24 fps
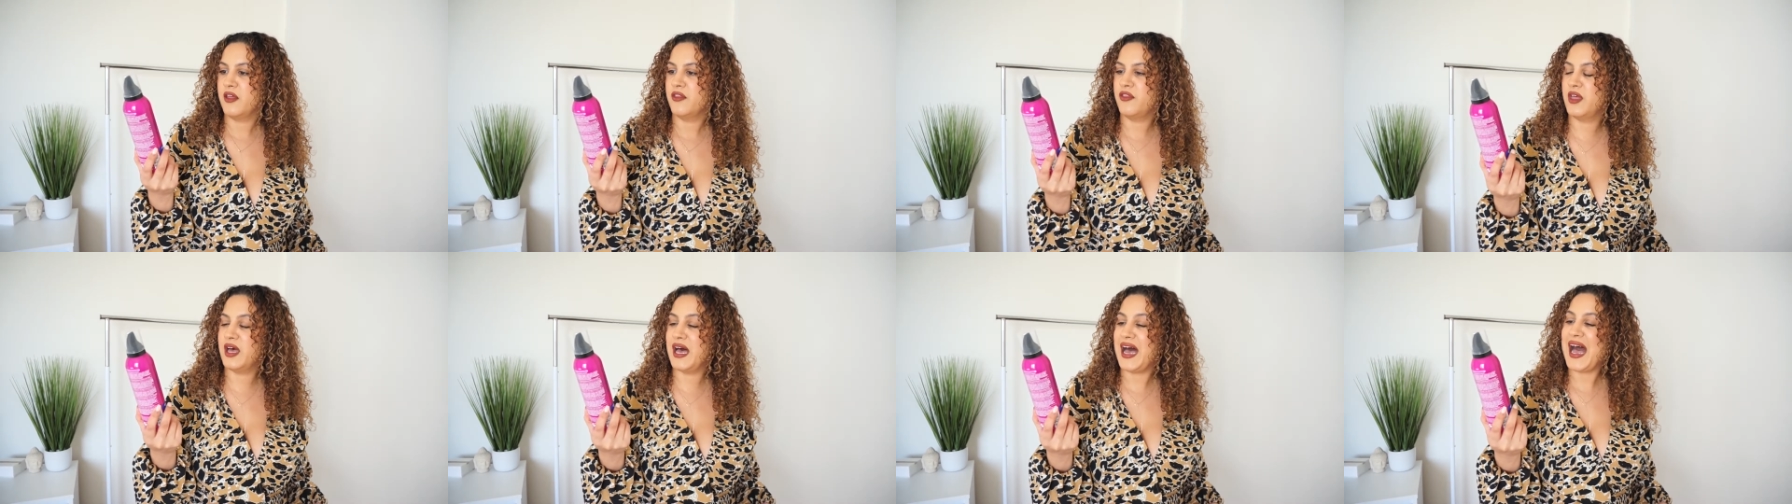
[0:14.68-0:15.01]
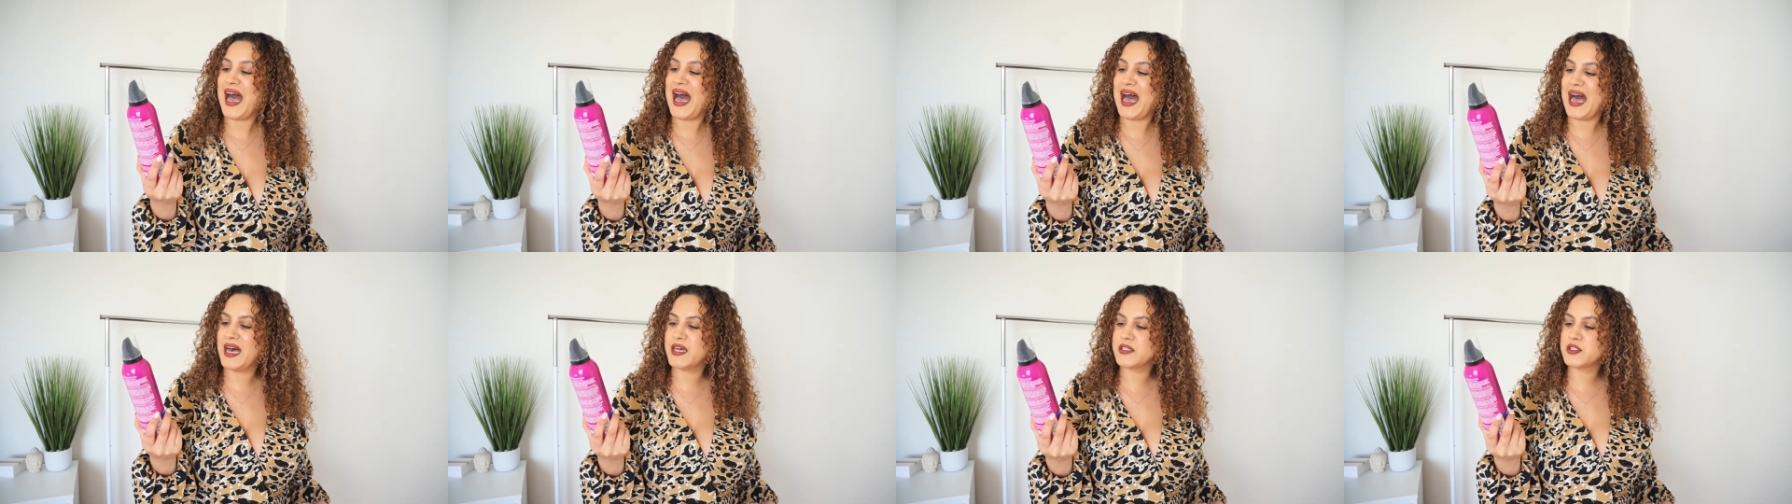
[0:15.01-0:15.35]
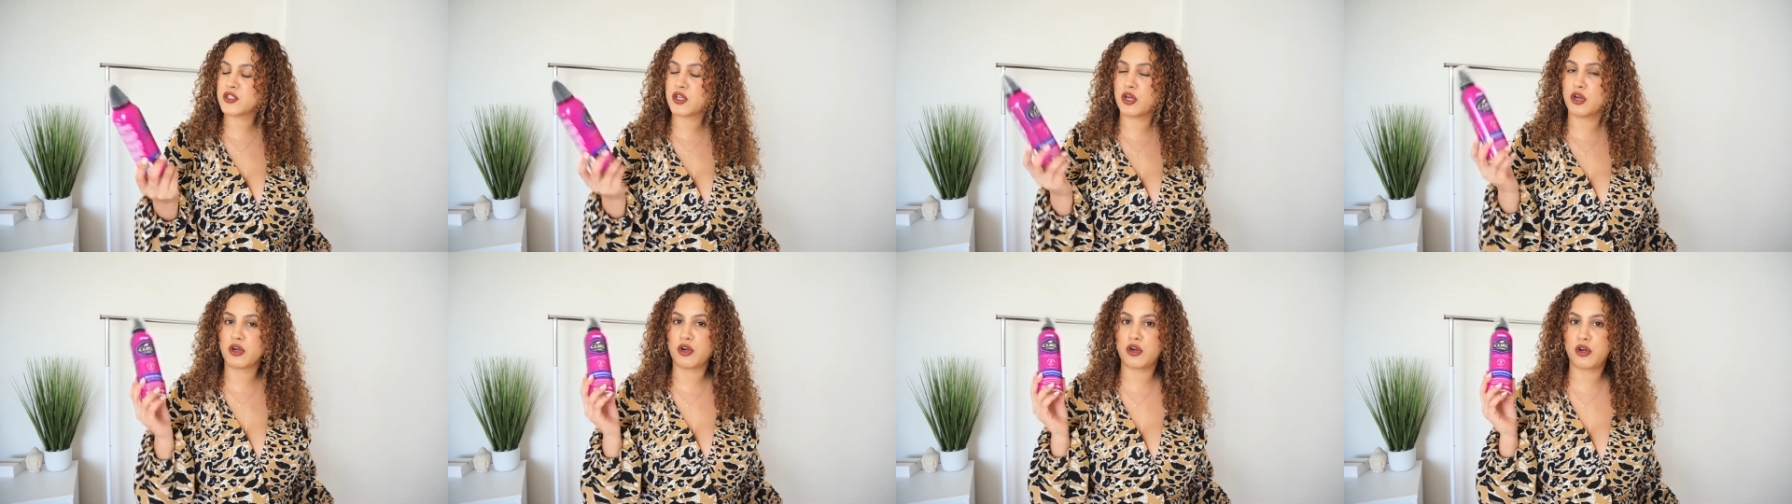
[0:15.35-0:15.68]
the
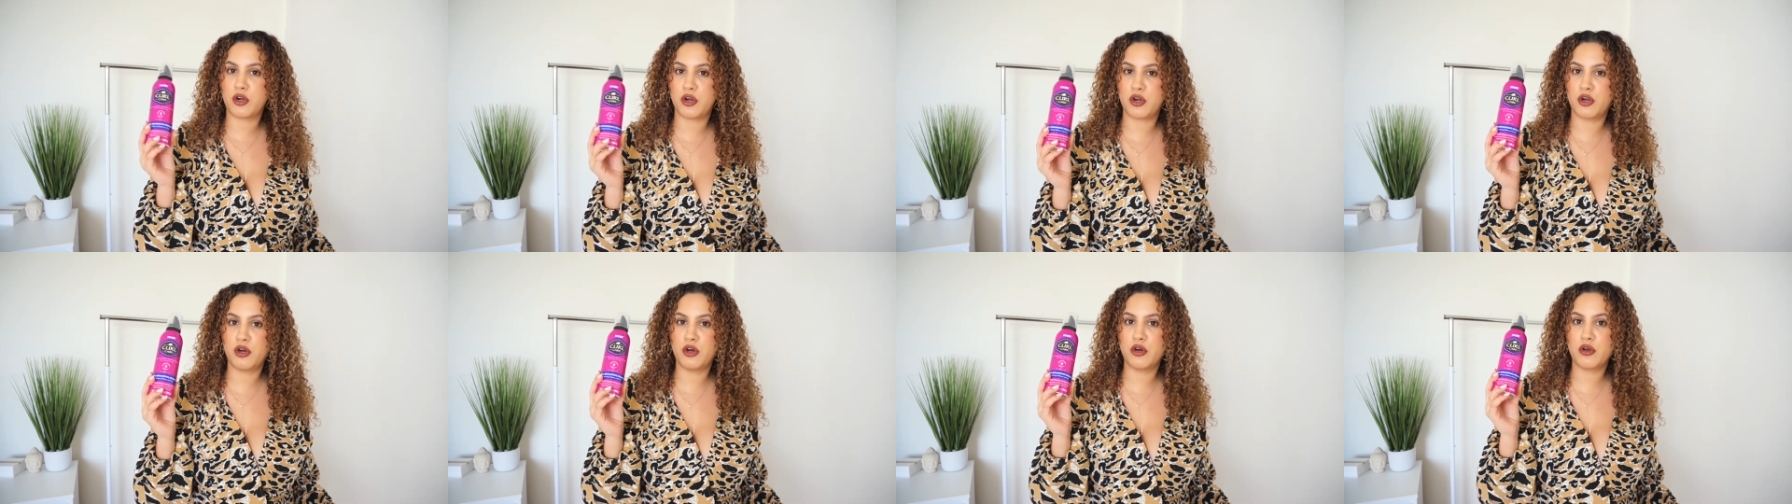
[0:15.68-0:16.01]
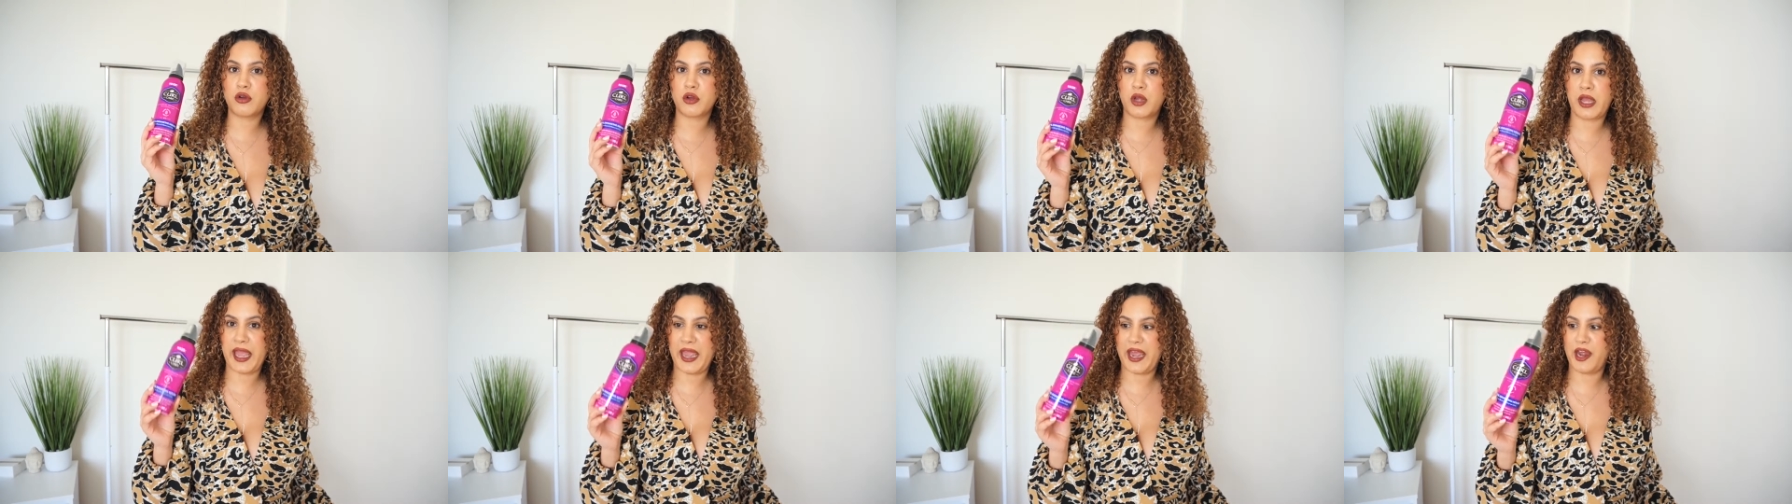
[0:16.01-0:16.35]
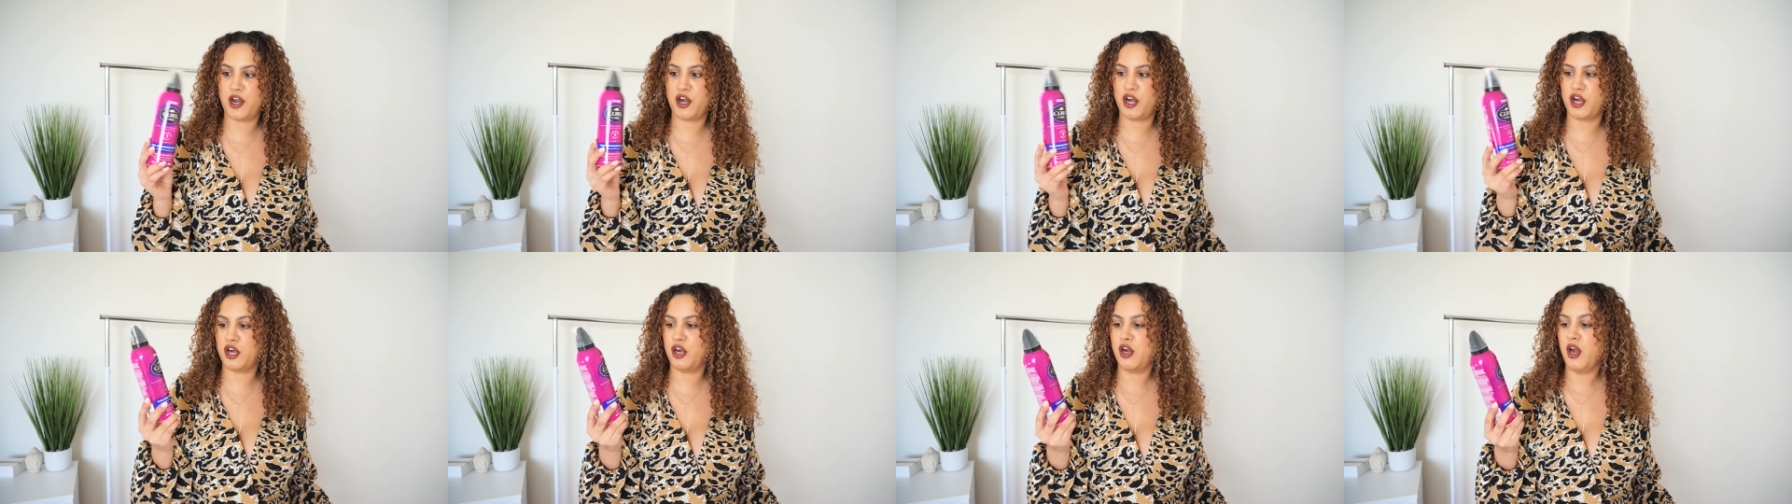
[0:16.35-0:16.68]
Hask Curl
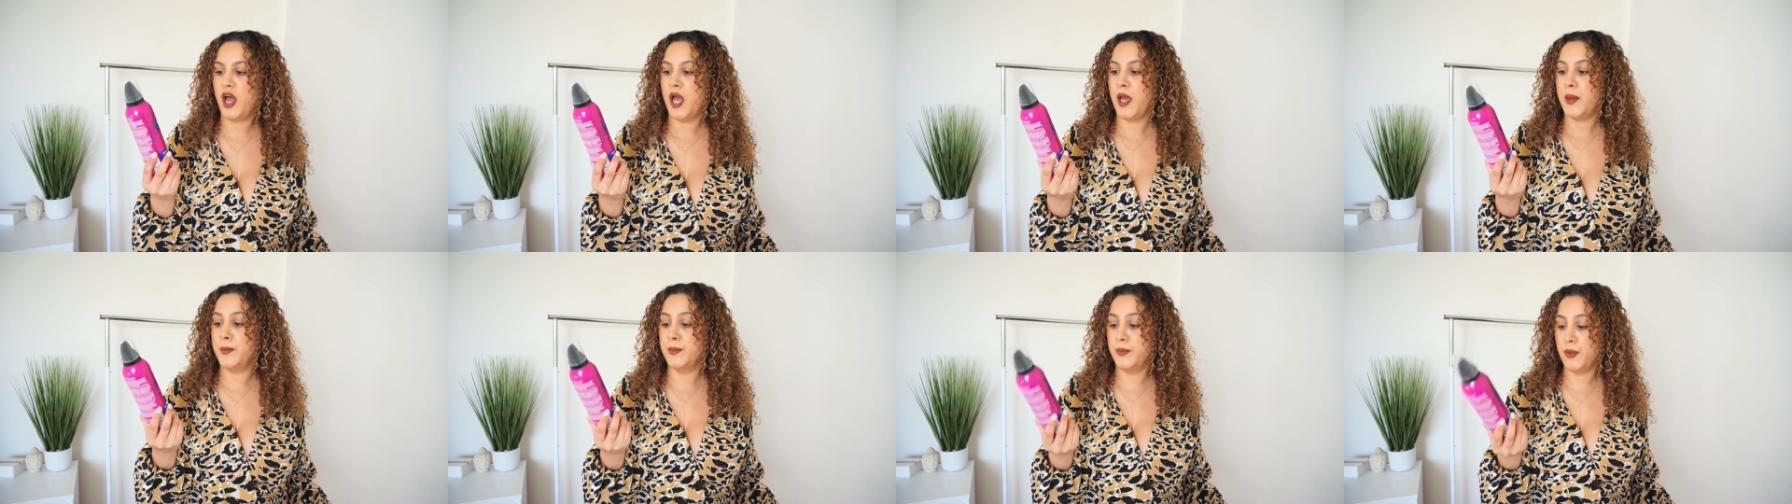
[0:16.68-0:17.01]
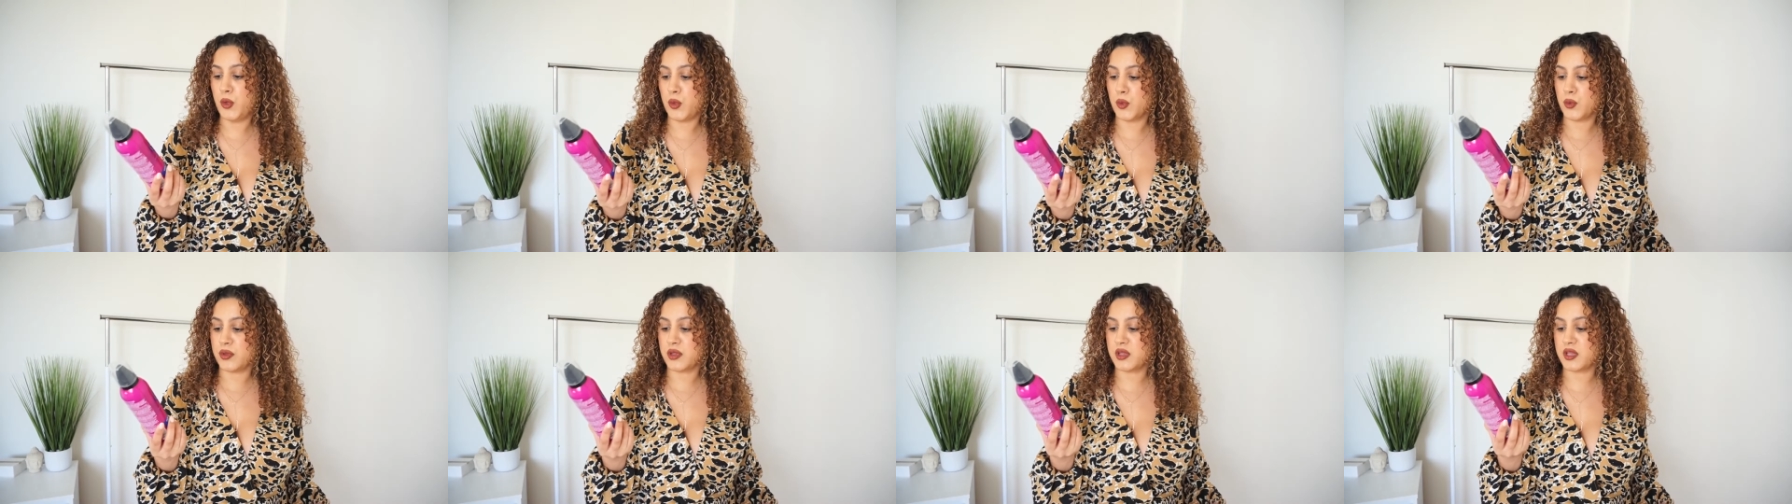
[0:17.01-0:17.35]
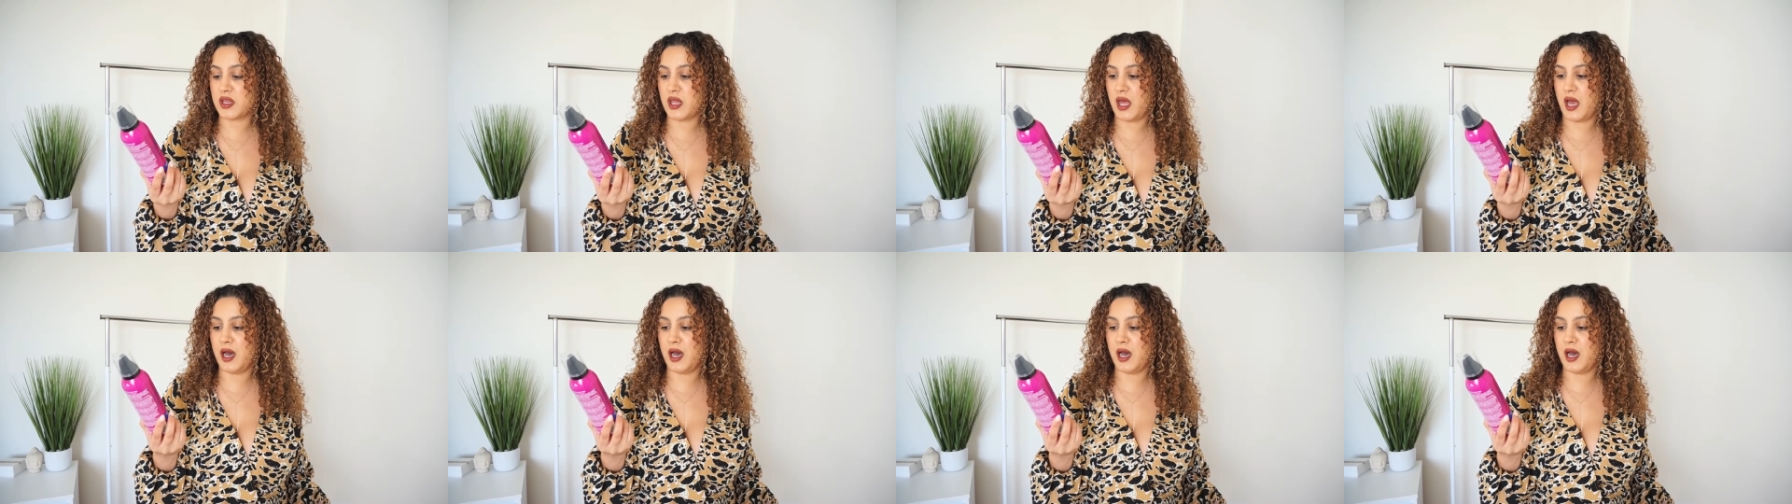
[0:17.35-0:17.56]
Care Mousse.